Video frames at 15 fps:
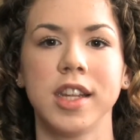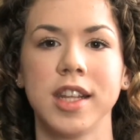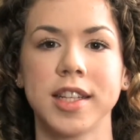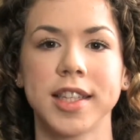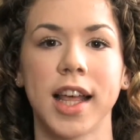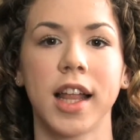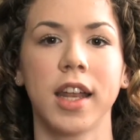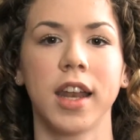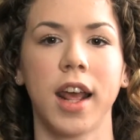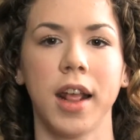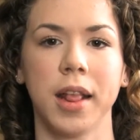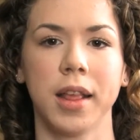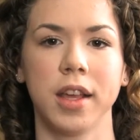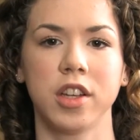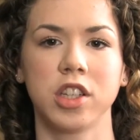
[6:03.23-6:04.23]

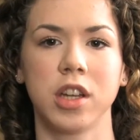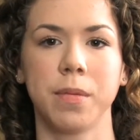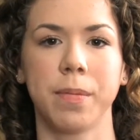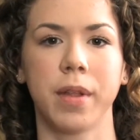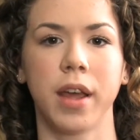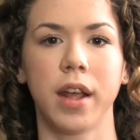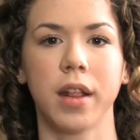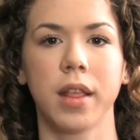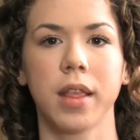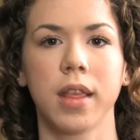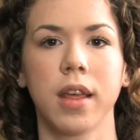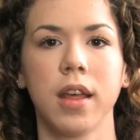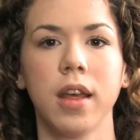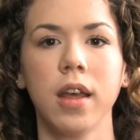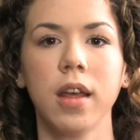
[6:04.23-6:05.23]
desalination plants
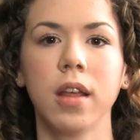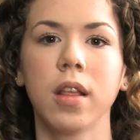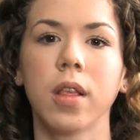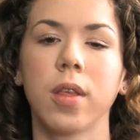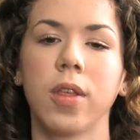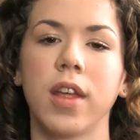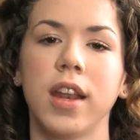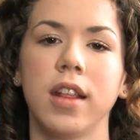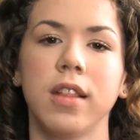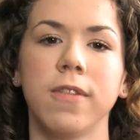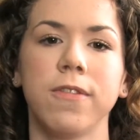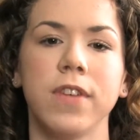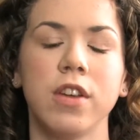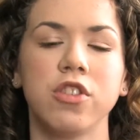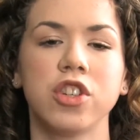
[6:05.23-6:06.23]
so that in
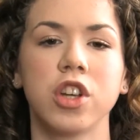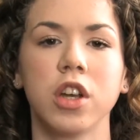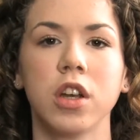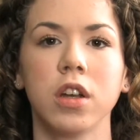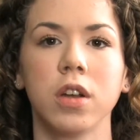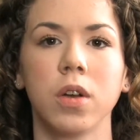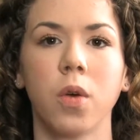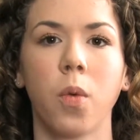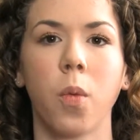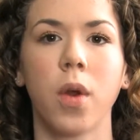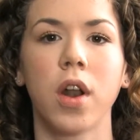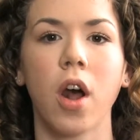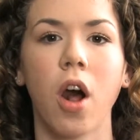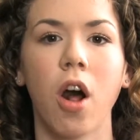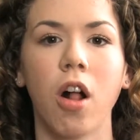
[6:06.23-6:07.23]
the future,
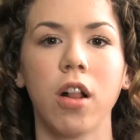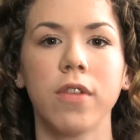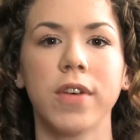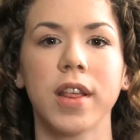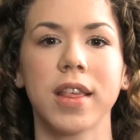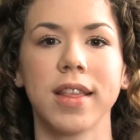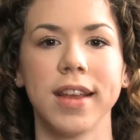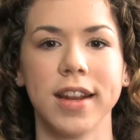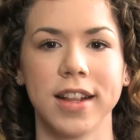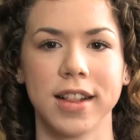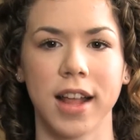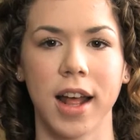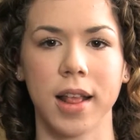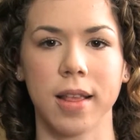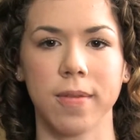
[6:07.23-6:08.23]
when all of us need a
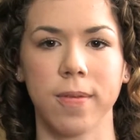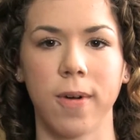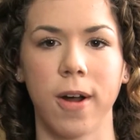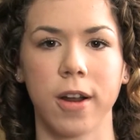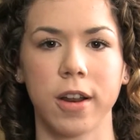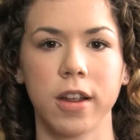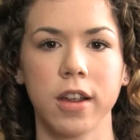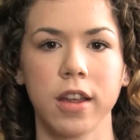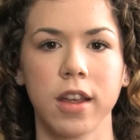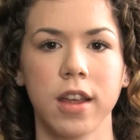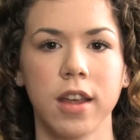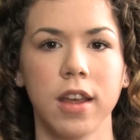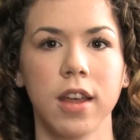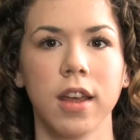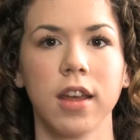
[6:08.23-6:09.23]
glass of water,
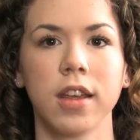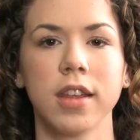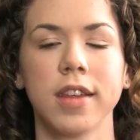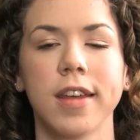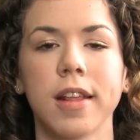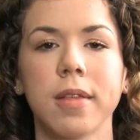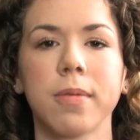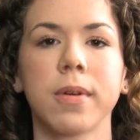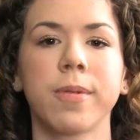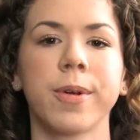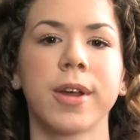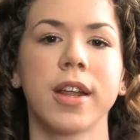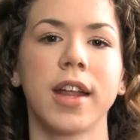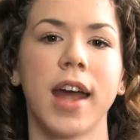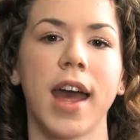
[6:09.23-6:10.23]
guess where we're
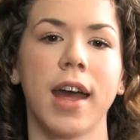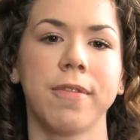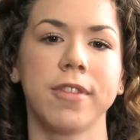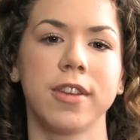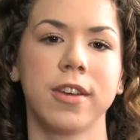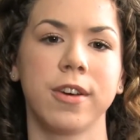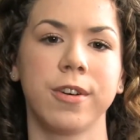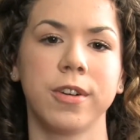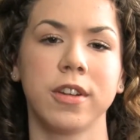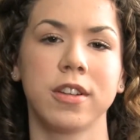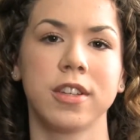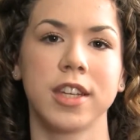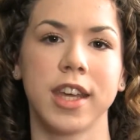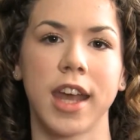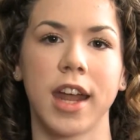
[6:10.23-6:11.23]
going to have to go
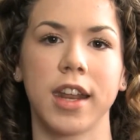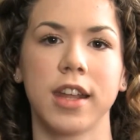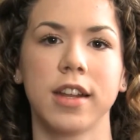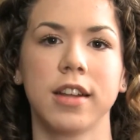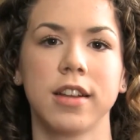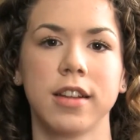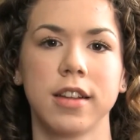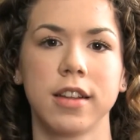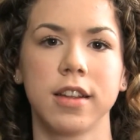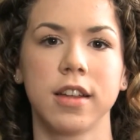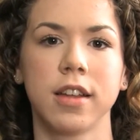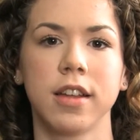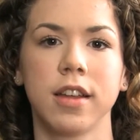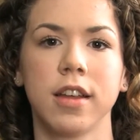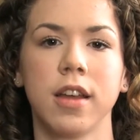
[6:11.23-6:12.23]
to get it?
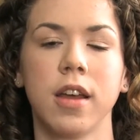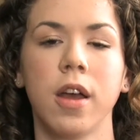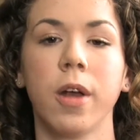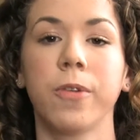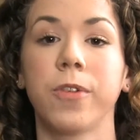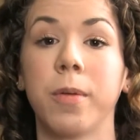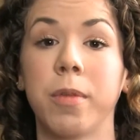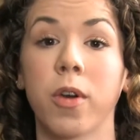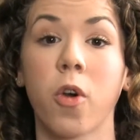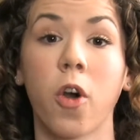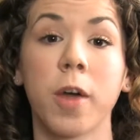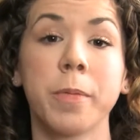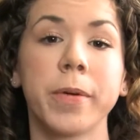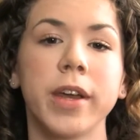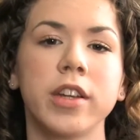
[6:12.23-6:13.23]
From the
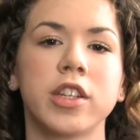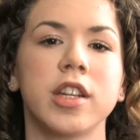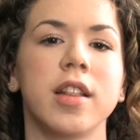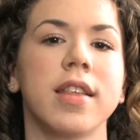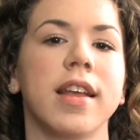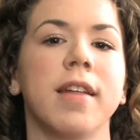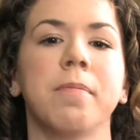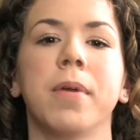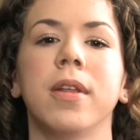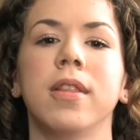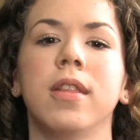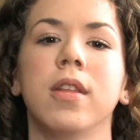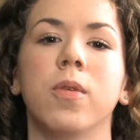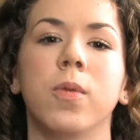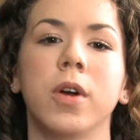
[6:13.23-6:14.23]
corporations that have
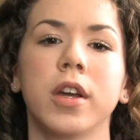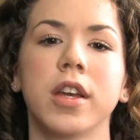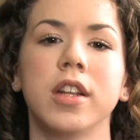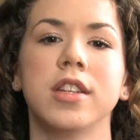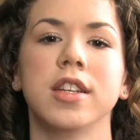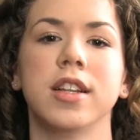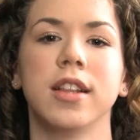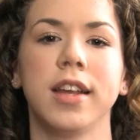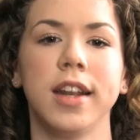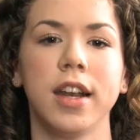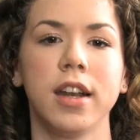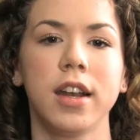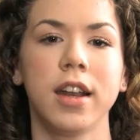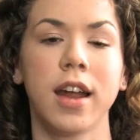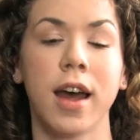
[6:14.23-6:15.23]
put the work into
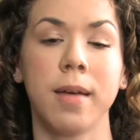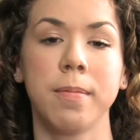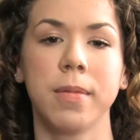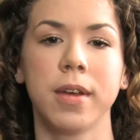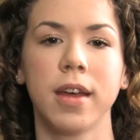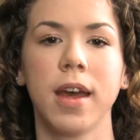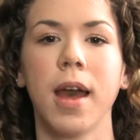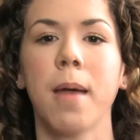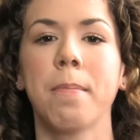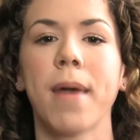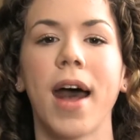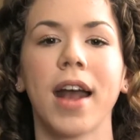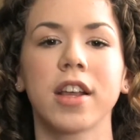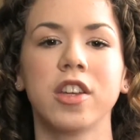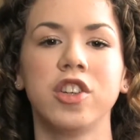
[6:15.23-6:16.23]
cleaning it up,
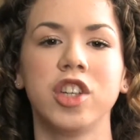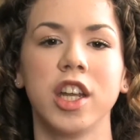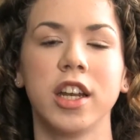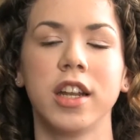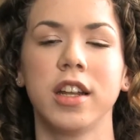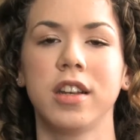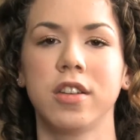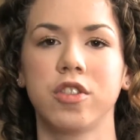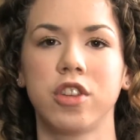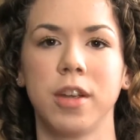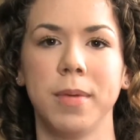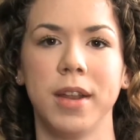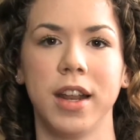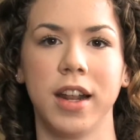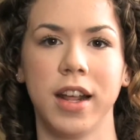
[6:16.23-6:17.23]
packaging, and
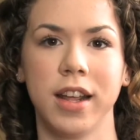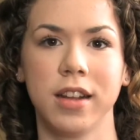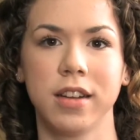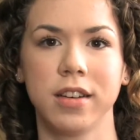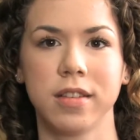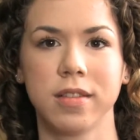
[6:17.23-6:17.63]
distributing it.